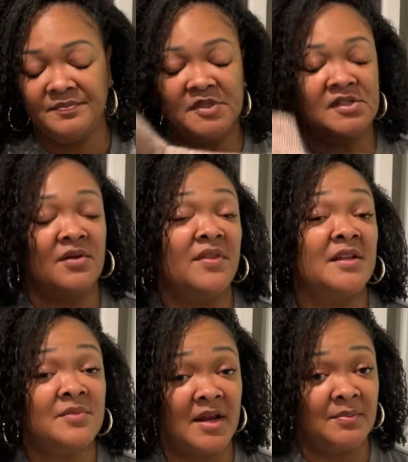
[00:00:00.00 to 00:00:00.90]
So
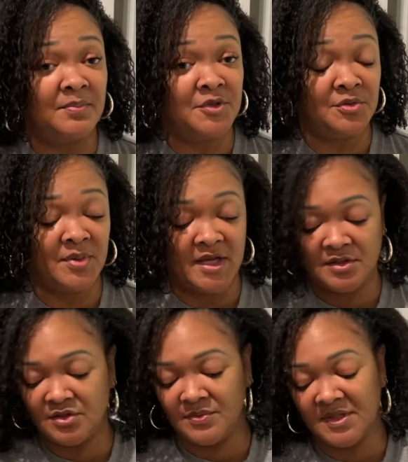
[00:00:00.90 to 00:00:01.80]
that's what I do plan
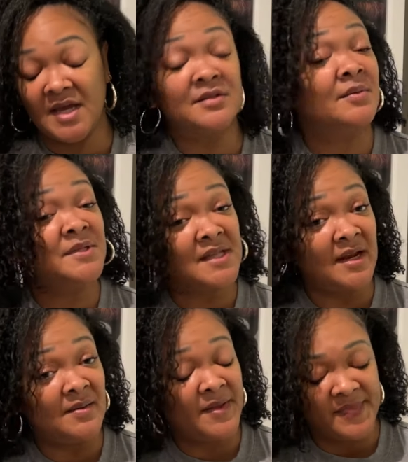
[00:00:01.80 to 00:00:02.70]
to do with that. So I'm
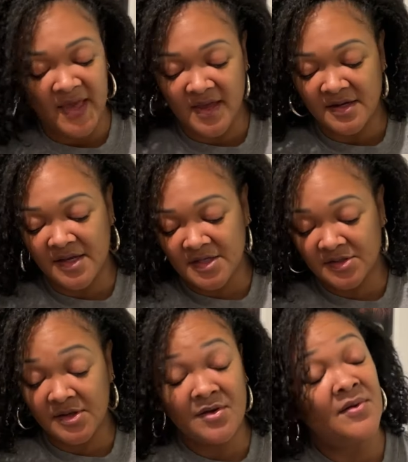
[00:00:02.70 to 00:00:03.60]
excited about that.
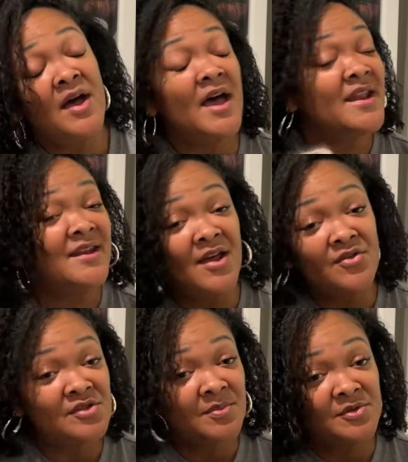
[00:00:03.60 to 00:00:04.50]
So
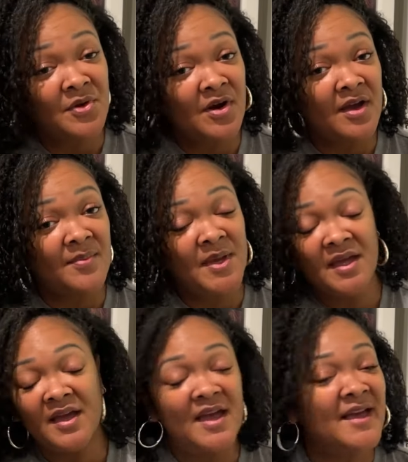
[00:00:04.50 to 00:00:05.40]
another zipper sweater
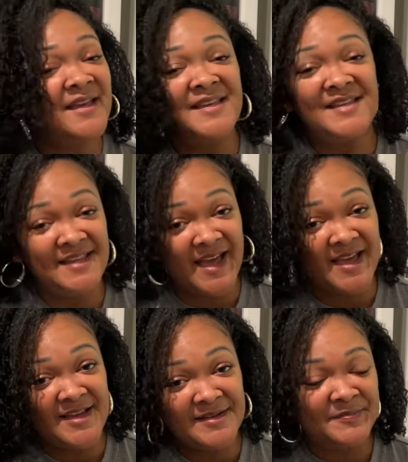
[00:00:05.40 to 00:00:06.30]
coming.
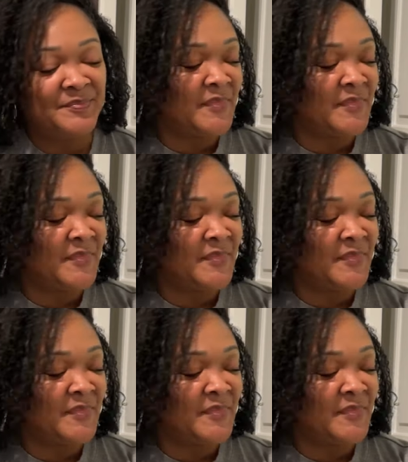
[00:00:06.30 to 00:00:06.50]
Yay.